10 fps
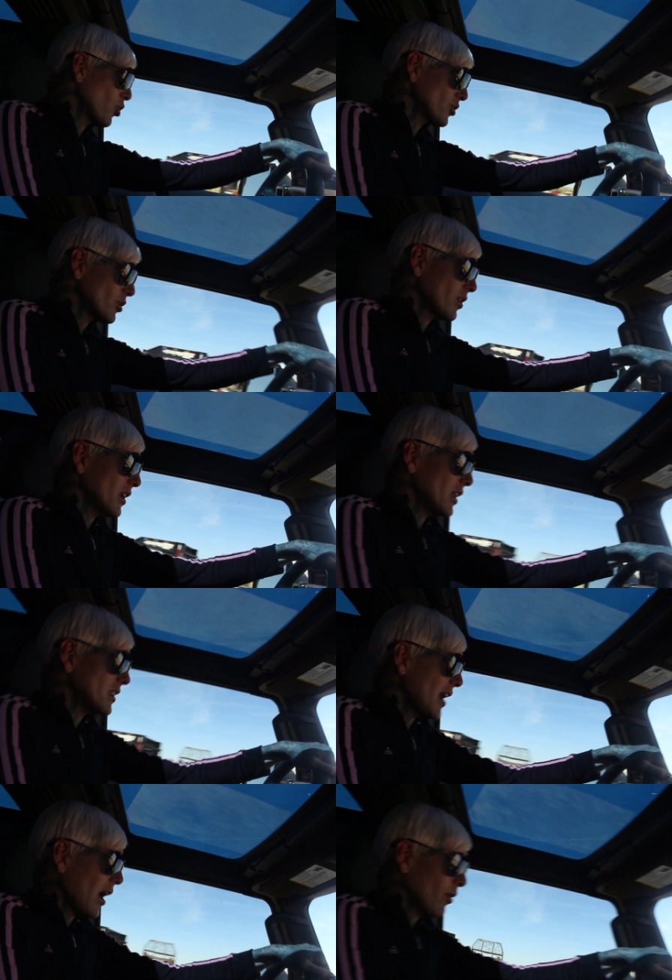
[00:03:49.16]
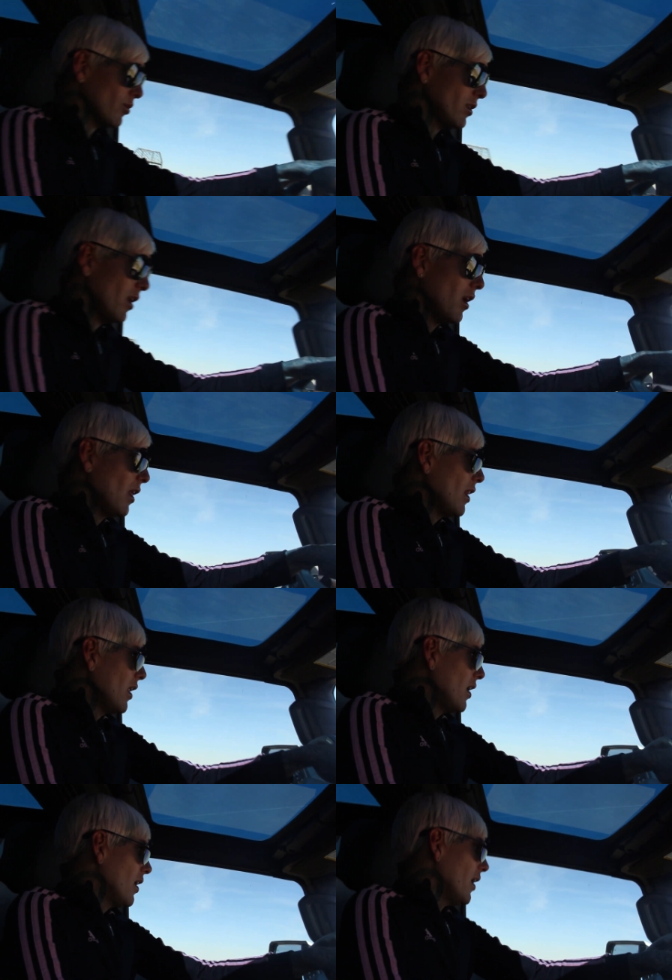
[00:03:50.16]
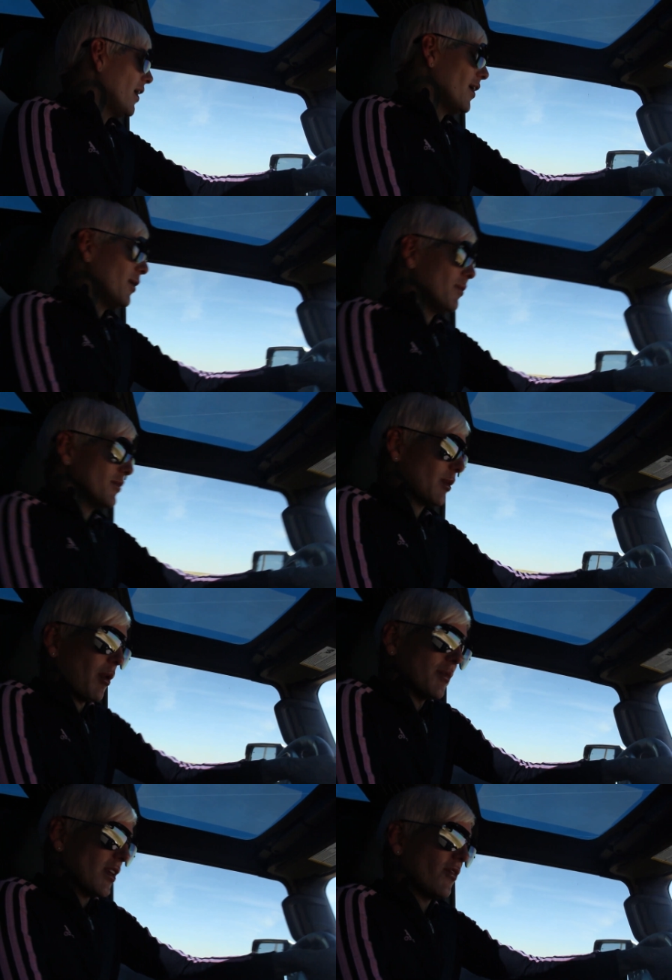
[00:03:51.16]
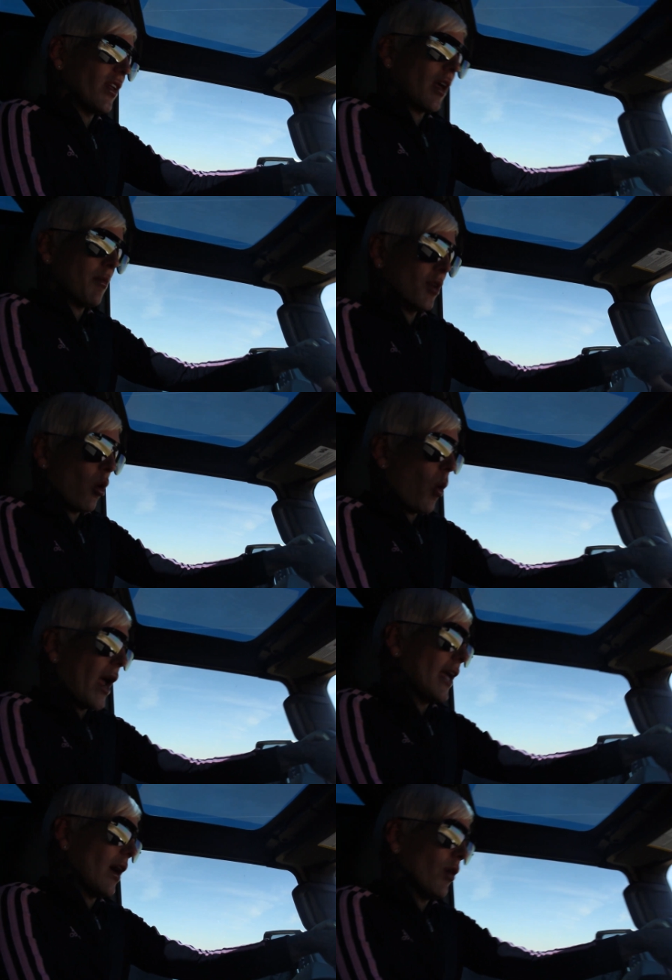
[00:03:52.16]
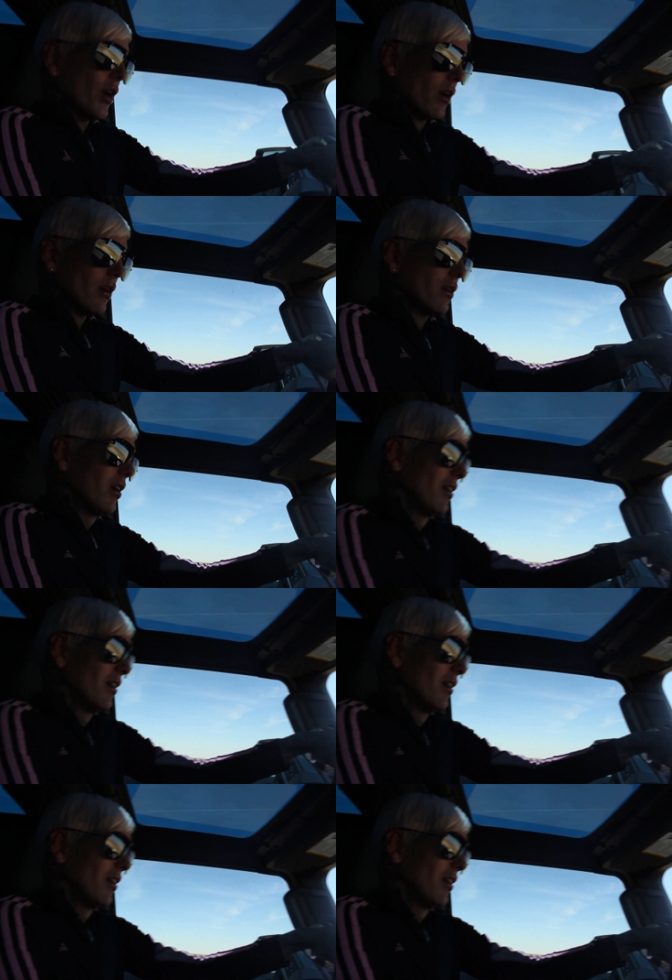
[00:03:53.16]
more so than in town. Um, sometimes I feel like I'm in Hawaii out here.